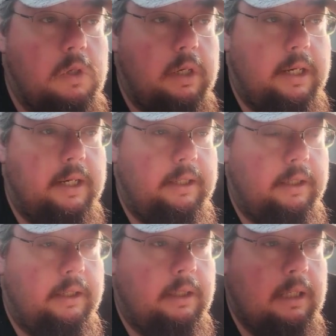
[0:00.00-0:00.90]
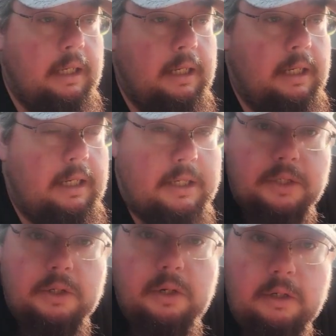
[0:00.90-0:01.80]
and
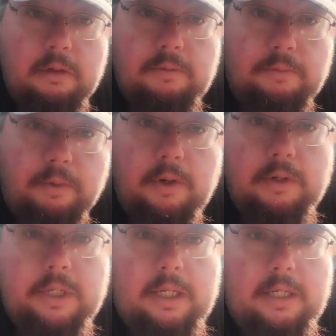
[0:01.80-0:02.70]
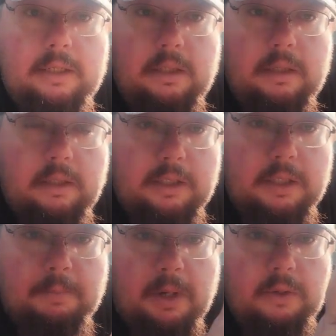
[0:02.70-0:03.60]
sure enough, Ross has a
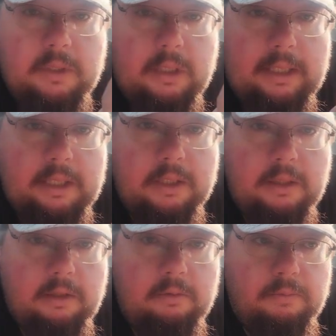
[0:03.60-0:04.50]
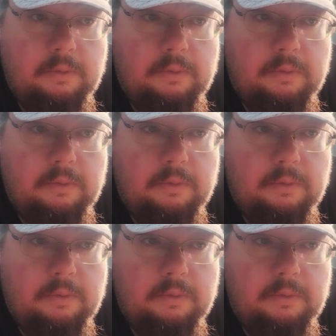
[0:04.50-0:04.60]
small selection of,